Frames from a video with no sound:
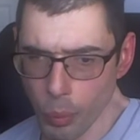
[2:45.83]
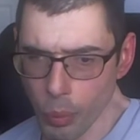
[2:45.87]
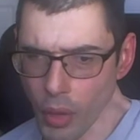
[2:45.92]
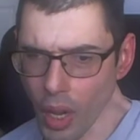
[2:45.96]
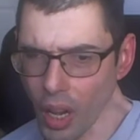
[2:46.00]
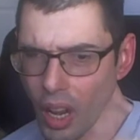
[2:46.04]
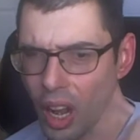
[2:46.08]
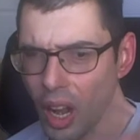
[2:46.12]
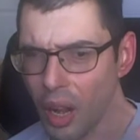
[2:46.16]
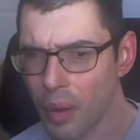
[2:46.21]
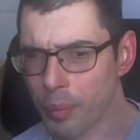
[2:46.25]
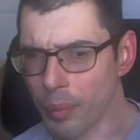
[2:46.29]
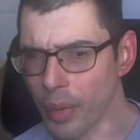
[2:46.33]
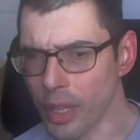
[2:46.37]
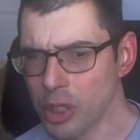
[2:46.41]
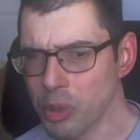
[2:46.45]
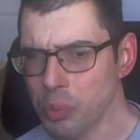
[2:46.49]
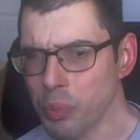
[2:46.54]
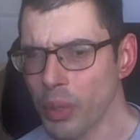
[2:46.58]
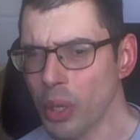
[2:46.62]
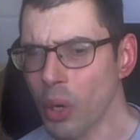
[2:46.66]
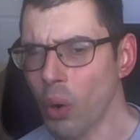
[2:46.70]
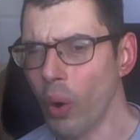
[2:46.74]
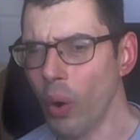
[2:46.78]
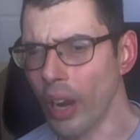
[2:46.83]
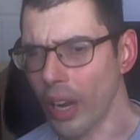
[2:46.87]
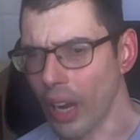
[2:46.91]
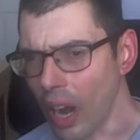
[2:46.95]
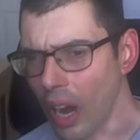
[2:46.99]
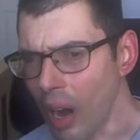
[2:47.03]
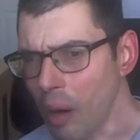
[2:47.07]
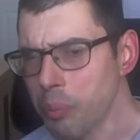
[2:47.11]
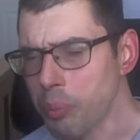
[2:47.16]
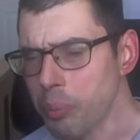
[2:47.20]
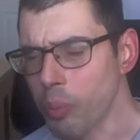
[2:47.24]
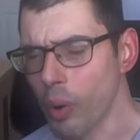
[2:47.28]
it's been going
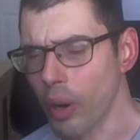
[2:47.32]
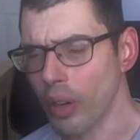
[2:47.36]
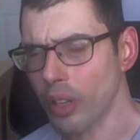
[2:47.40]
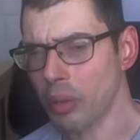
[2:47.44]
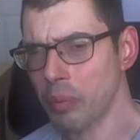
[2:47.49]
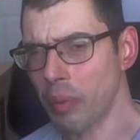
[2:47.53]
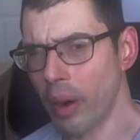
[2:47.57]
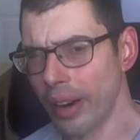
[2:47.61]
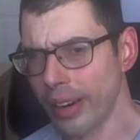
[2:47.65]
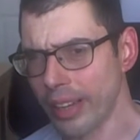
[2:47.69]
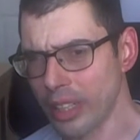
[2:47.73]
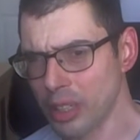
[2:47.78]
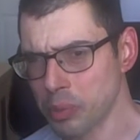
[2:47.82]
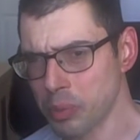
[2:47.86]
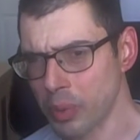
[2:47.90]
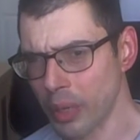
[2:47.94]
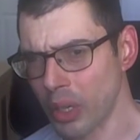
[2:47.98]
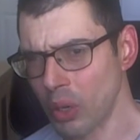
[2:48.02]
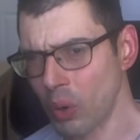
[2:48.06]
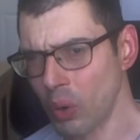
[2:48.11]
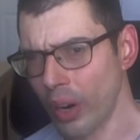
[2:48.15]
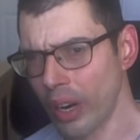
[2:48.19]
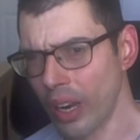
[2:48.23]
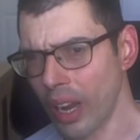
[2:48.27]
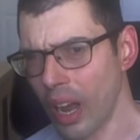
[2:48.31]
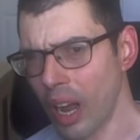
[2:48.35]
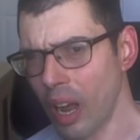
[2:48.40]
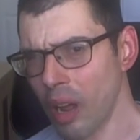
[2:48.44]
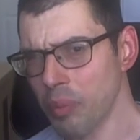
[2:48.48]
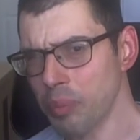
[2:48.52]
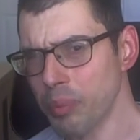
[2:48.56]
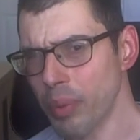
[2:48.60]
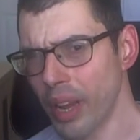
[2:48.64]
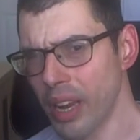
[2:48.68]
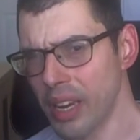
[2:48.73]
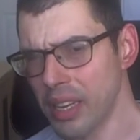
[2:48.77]
up while the market's been going
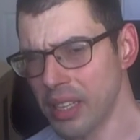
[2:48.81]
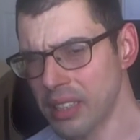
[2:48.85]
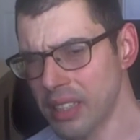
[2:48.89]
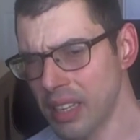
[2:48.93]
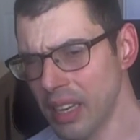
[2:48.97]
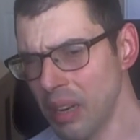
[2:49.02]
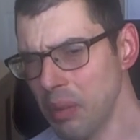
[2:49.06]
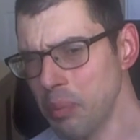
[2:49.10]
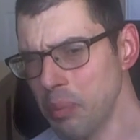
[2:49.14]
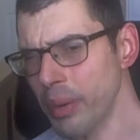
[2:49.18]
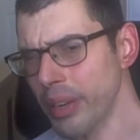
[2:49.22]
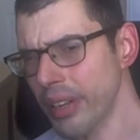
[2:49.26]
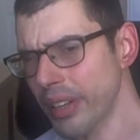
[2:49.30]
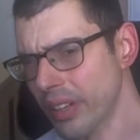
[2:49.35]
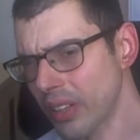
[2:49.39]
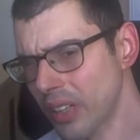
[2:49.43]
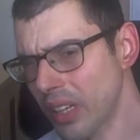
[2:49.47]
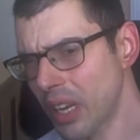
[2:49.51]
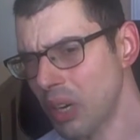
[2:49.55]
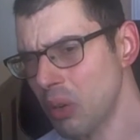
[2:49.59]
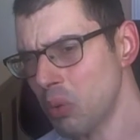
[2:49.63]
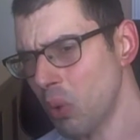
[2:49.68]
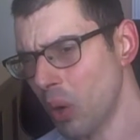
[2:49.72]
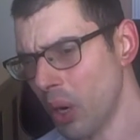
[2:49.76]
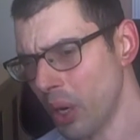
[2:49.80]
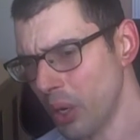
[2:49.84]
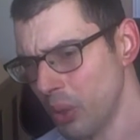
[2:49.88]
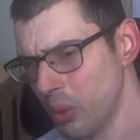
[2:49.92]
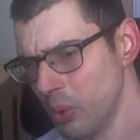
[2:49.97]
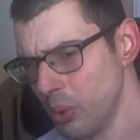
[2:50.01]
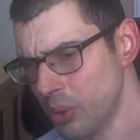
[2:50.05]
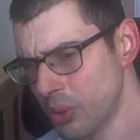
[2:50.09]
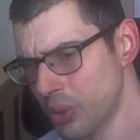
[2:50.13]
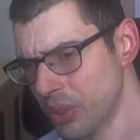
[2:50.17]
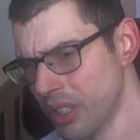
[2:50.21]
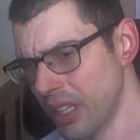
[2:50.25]
up, and typically what
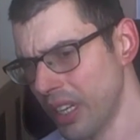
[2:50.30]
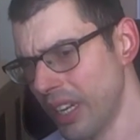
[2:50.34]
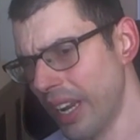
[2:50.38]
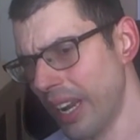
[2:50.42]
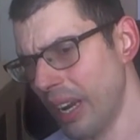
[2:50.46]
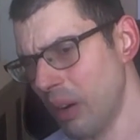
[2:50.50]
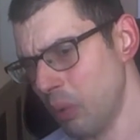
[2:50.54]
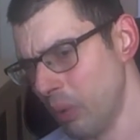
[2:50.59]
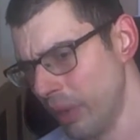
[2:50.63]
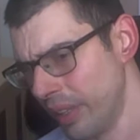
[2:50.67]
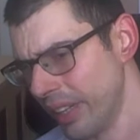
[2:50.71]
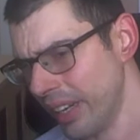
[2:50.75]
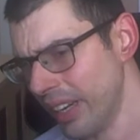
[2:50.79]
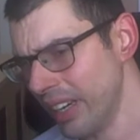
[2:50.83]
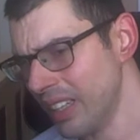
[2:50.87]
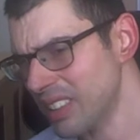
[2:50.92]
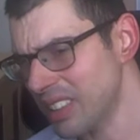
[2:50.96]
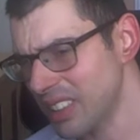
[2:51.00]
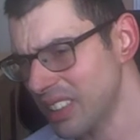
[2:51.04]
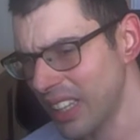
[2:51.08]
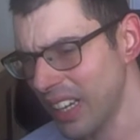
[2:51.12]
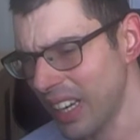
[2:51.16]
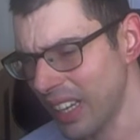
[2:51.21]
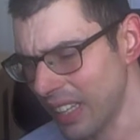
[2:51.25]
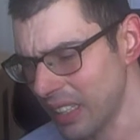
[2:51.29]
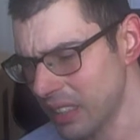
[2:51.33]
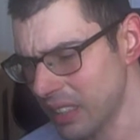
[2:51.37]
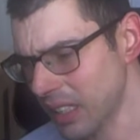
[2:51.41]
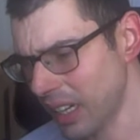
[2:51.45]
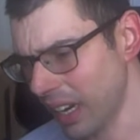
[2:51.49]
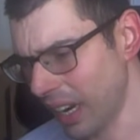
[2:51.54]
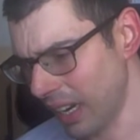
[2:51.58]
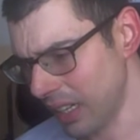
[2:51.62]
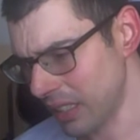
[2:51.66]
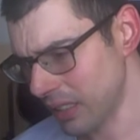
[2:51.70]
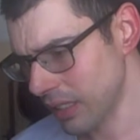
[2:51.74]
you see, and we didn't see it in this
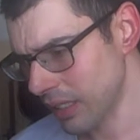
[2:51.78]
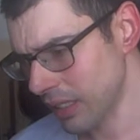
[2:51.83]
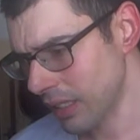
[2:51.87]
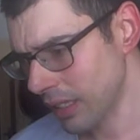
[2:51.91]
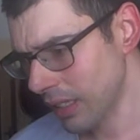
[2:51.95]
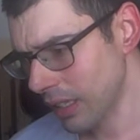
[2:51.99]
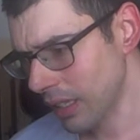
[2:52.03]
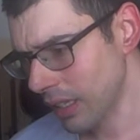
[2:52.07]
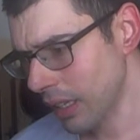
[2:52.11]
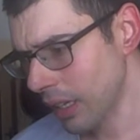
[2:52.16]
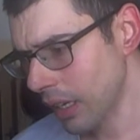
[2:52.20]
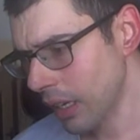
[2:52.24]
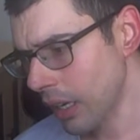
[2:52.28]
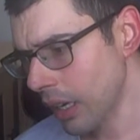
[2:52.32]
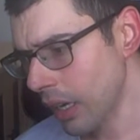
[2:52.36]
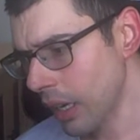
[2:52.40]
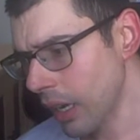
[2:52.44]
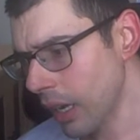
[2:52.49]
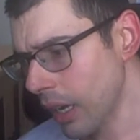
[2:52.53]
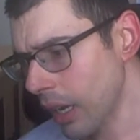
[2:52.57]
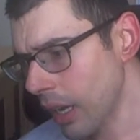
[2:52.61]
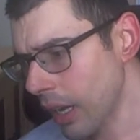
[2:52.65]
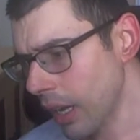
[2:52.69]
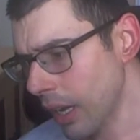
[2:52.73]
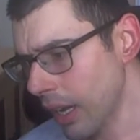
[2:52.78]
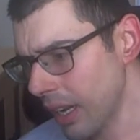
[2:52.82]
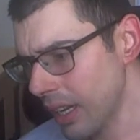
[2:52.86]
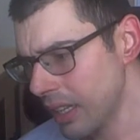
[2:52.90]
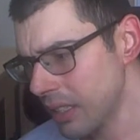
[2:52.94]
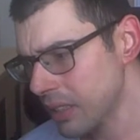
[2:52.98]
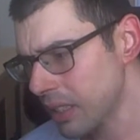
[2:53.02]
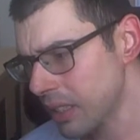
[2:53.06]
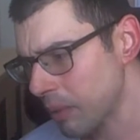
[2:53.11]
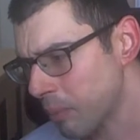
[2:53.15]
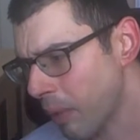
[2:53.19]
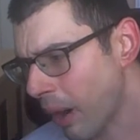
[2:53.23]
case,
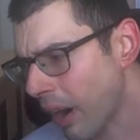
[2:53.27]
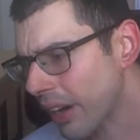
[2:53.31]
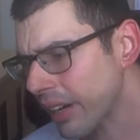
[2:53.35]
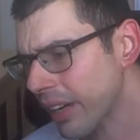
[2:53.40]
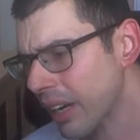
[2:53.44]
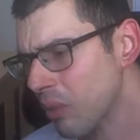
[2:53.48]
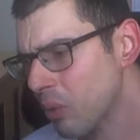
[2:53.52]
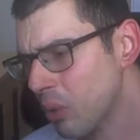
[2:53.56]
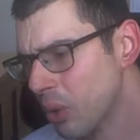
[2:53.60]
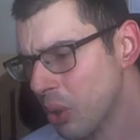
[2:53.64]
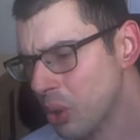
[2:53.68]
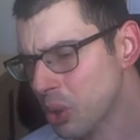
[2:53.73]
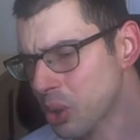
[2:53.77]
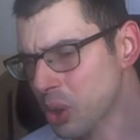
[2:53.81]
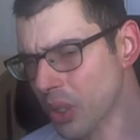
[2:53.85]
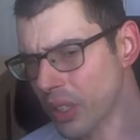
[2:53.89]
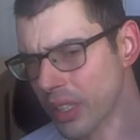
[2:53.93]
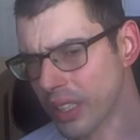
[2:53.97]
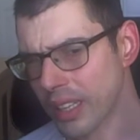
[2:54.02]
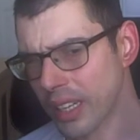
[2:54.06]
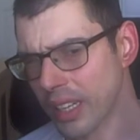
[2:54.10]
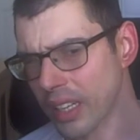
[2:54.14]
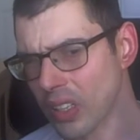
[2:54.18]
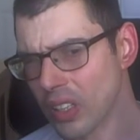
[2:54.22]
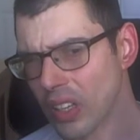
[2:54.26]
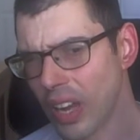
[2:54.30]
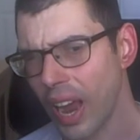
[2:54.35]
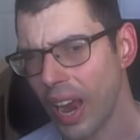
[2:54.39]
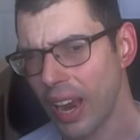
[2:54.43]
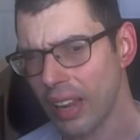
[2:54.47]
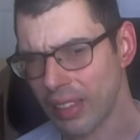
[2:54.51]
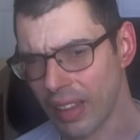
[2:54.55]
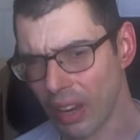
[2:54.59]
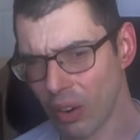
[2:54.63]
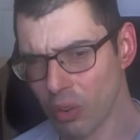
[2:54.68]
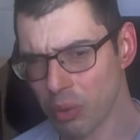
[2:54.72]
is the market would usually
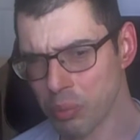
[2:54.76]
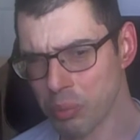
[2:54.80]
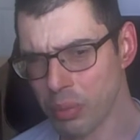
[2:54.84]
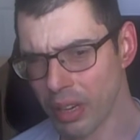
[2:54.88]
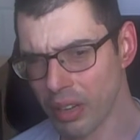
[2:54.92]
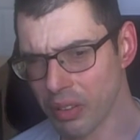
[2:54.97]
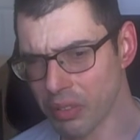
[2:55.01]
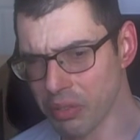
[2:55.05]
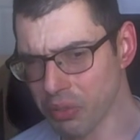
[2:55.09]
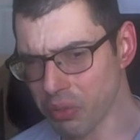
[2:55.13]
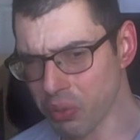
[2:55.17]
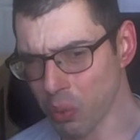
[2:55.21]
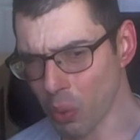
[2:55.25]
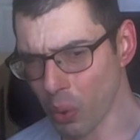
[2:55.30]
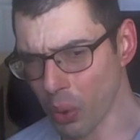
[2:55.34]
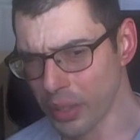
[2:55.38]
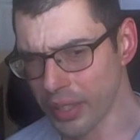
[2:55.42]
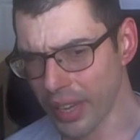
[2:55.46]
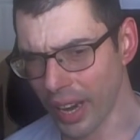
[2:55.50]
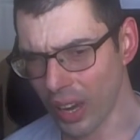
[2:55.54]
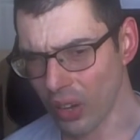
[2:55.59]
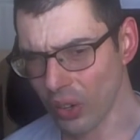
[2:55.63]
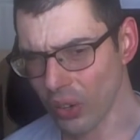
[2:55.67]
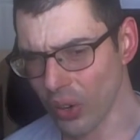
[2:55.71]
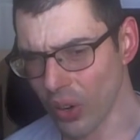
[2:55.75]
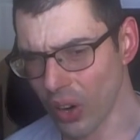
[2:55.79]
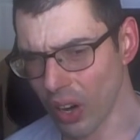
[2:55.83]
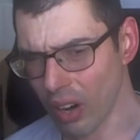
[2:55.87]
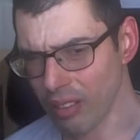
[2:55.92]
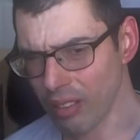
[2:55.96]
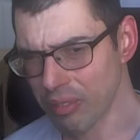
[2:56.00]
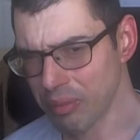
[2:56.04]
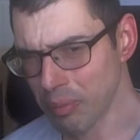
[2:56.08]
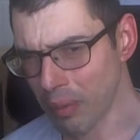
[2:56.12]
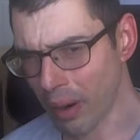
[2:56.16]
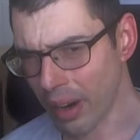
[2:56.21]
decline. That would be a foreteller
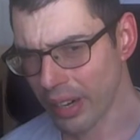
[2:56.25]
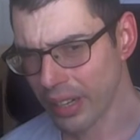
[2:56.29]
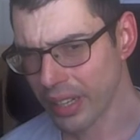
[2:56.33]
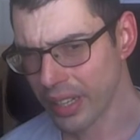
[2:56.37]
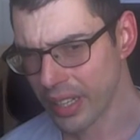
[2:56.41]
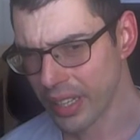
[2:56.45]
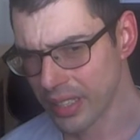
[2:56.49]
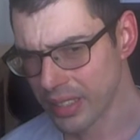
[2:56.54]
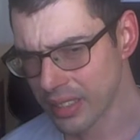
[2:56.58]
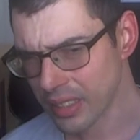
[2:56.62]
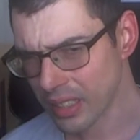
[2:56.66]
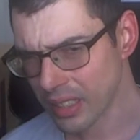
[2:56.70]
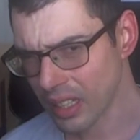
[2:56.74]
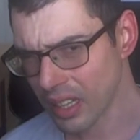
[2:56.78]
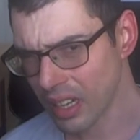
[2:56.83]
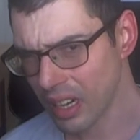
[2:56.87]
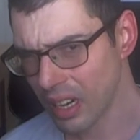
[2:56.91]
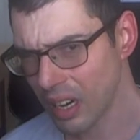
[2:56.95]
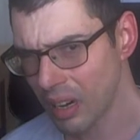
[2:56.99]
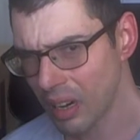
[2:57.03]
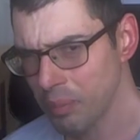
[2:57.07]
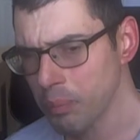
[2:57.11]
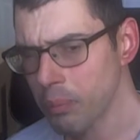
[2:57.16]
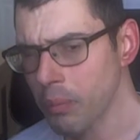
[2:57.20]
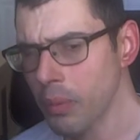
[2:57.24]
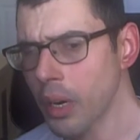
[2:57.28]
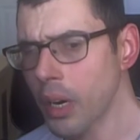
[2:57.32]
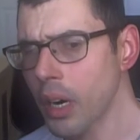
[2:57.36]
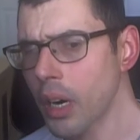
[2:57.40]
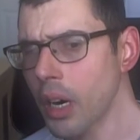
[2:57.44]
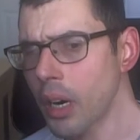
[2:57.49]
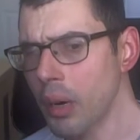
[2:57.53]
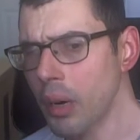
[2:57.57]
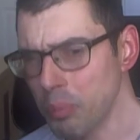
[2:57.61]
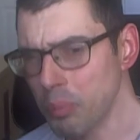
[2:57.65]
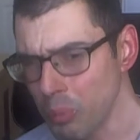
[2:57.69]
of market
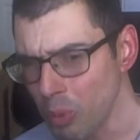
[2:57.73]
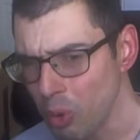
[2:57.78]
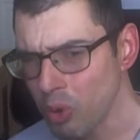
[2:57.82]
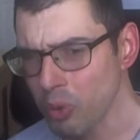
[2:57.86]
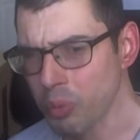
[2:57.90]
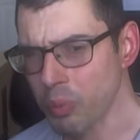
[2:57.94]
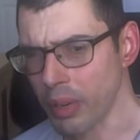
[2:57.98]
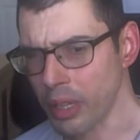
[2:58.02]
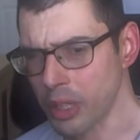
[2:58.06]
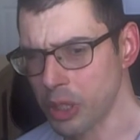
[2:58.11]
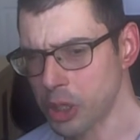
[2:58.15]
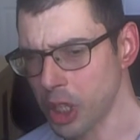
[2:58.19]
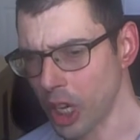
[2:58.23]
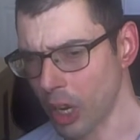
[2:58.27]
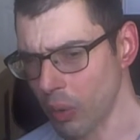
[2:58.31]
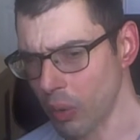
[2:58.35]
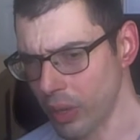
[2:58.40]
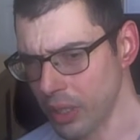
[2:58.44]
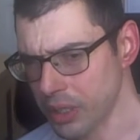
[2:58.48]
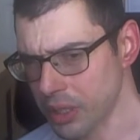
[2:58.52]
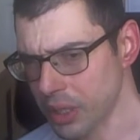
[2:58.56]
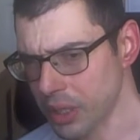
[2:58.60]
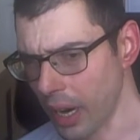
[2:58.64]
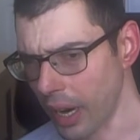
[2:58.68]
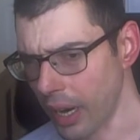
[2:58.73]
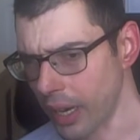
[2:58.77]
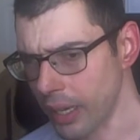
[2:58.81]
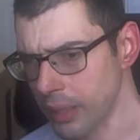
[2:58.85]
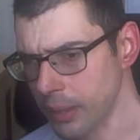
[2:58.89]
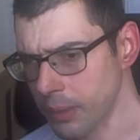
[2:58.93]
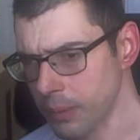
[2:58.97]
movement, shall we say.